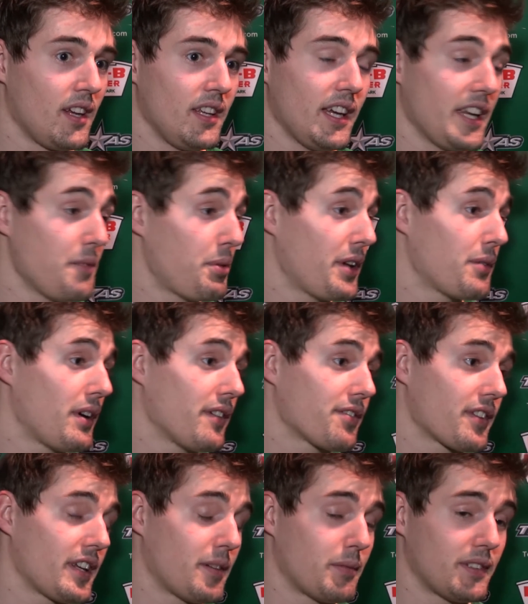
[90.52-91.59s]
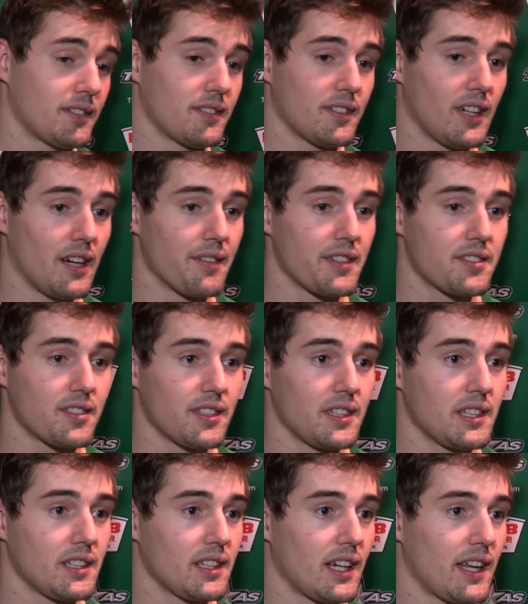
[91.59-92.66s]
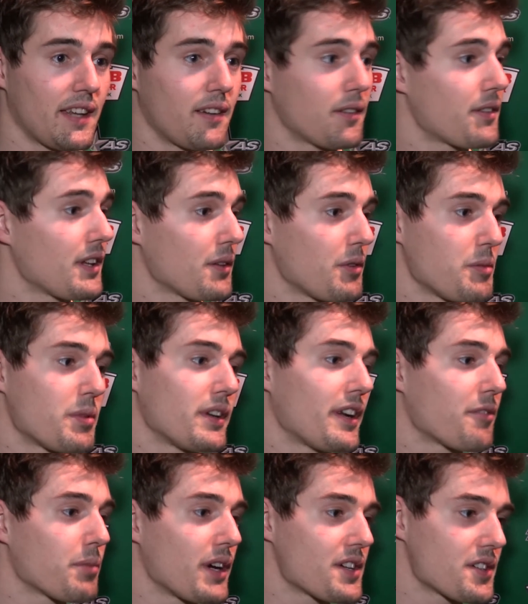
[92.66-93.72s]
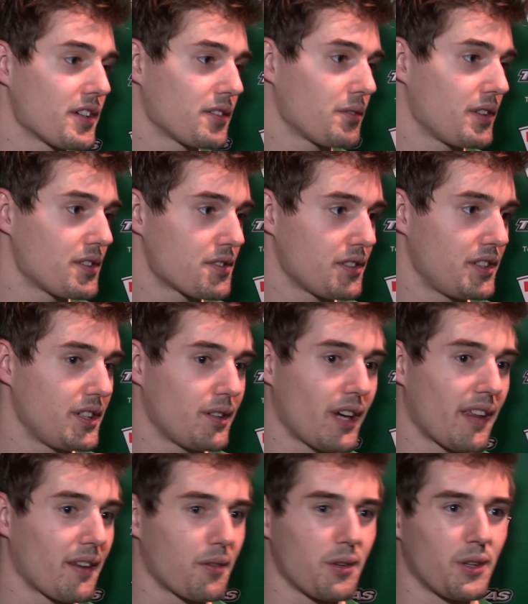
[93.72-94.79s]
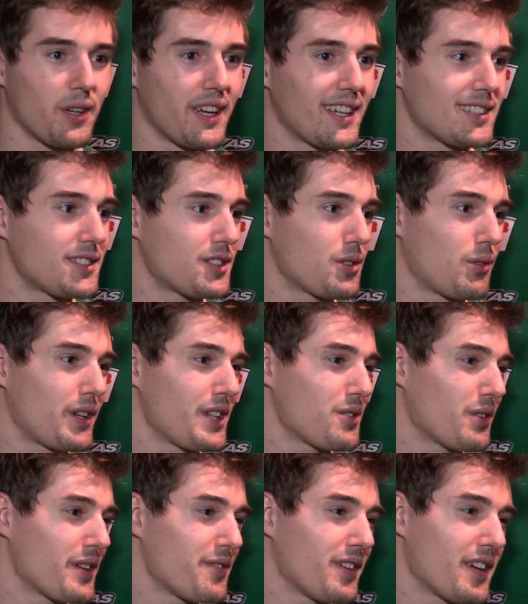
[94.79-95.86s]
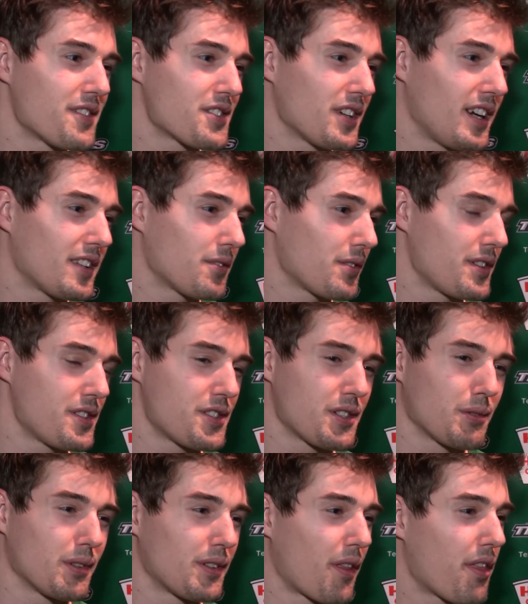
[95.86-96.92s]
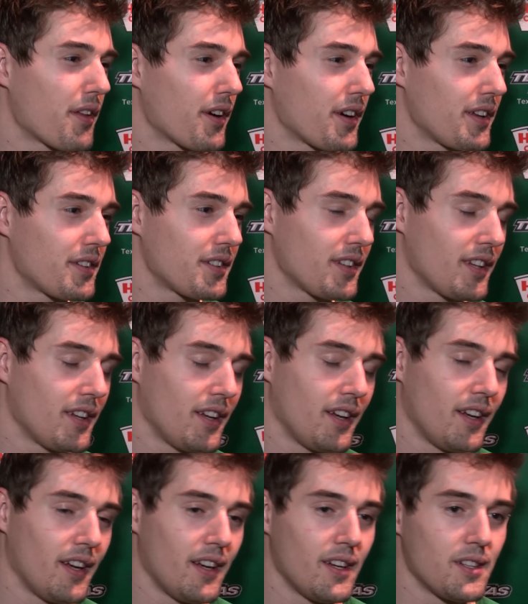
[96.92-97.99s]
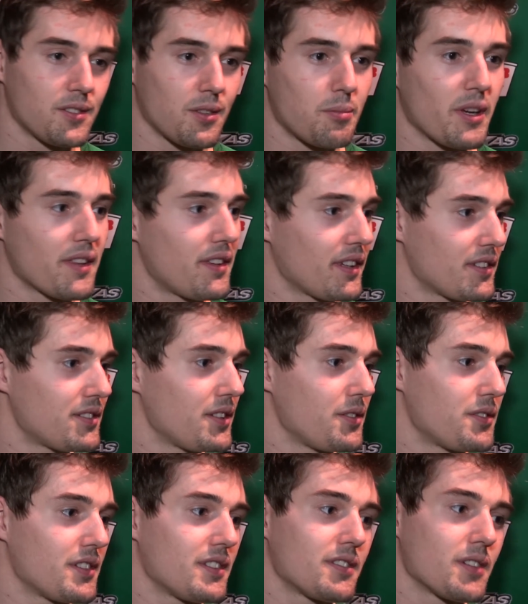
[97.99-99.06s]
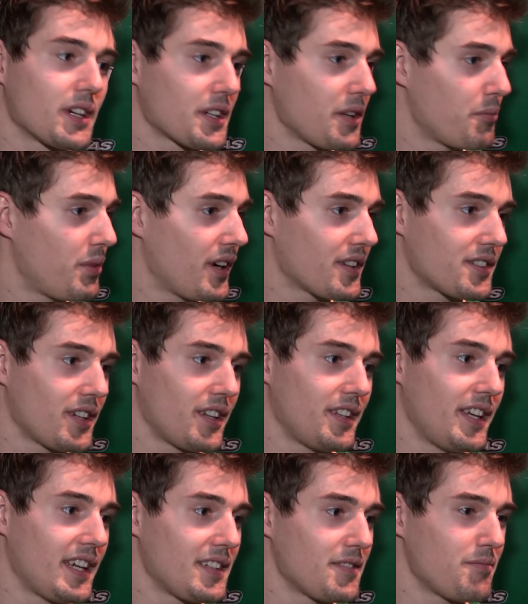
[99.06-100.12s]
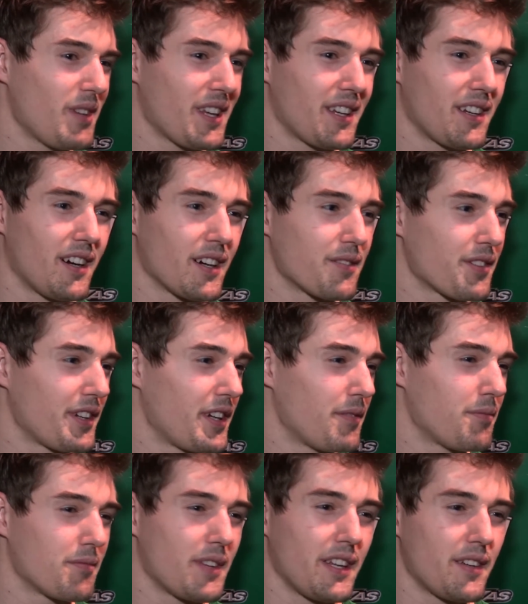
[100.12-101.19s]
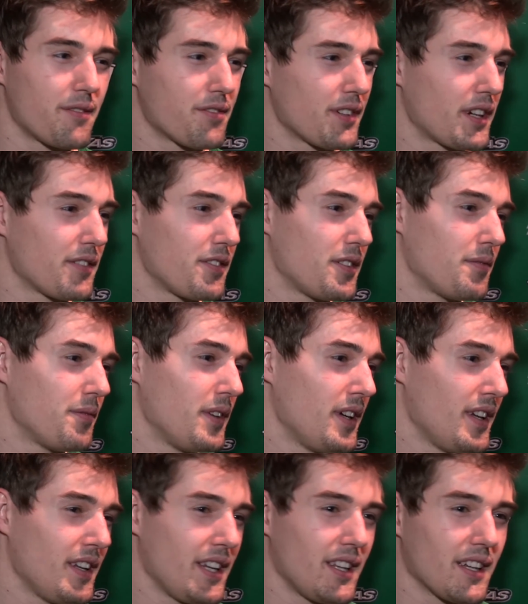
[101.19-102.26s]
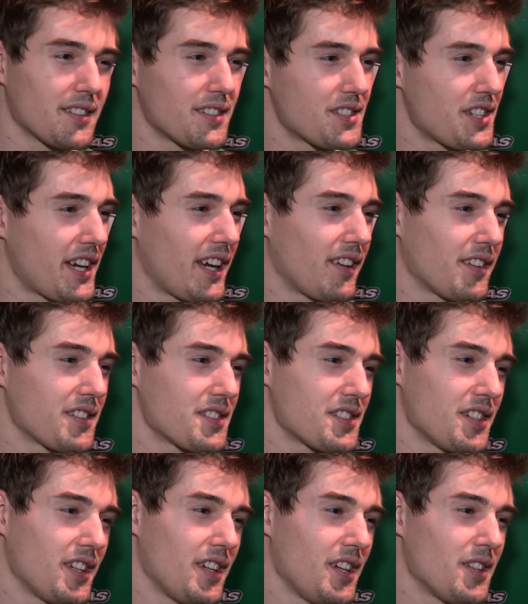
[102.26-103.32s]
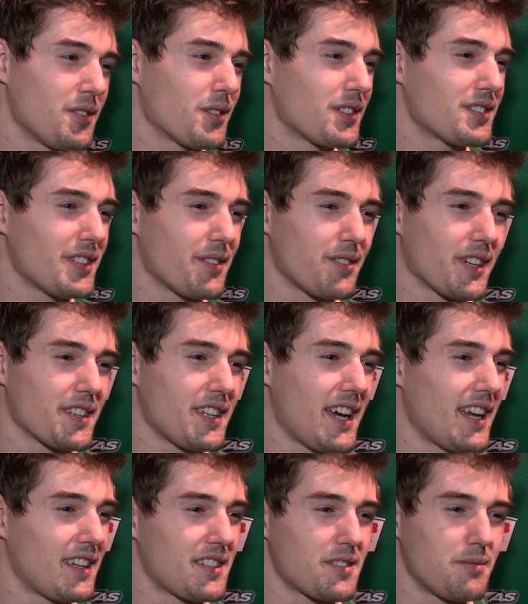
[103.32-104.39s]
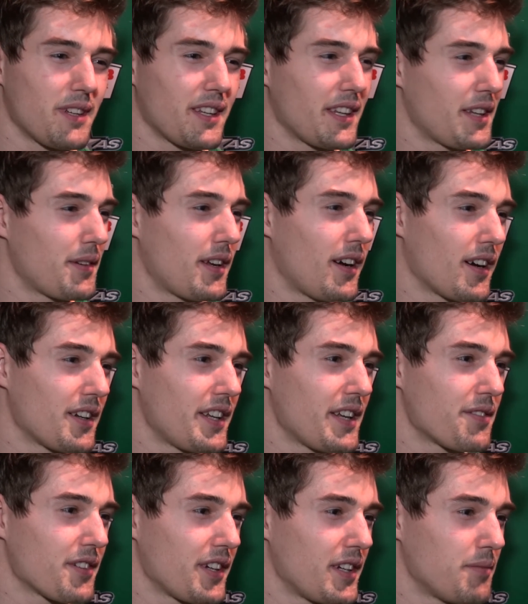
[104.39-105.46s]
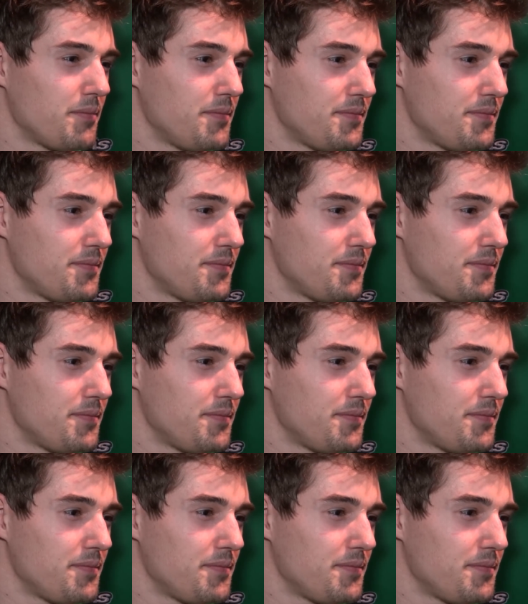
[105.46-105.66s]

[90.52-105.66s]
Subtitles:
Yeah, he played well for them, and obviously I don't think we put enough pressure as we usually do. I think we only had 20-25 shots. We're usually in the 30s. So a big thing is too is directing pucks on net, making it hard for him, getting in front of him. He likes the challenge, doing stuff like that, just making it a hard day for him.